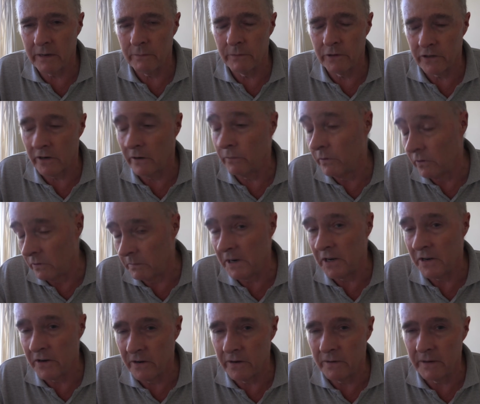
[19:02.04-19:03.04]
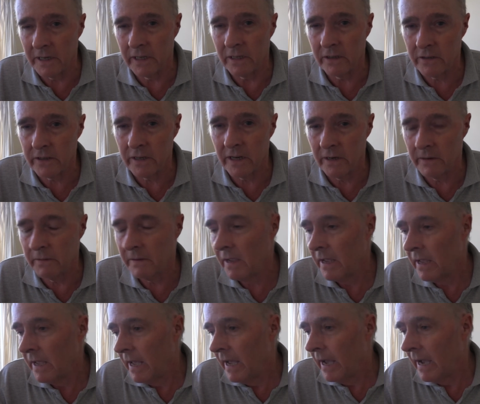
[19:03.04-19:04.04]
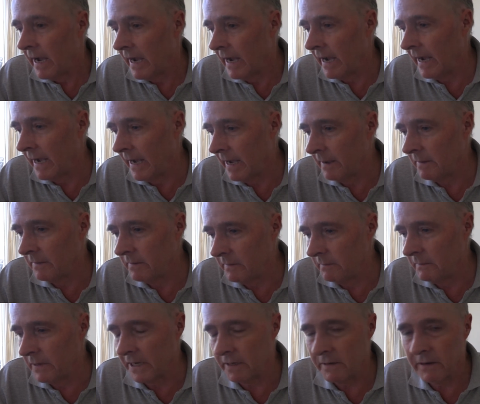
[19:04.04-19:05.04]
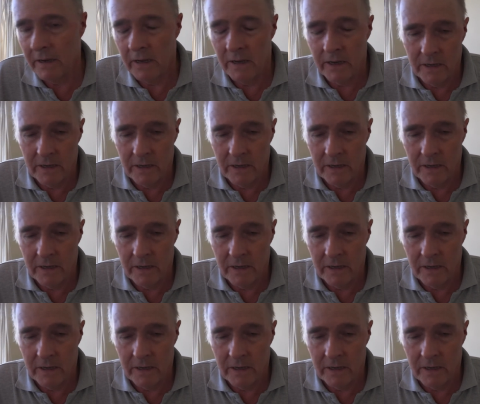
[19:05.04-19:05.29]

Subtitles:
which I will be doing. So, but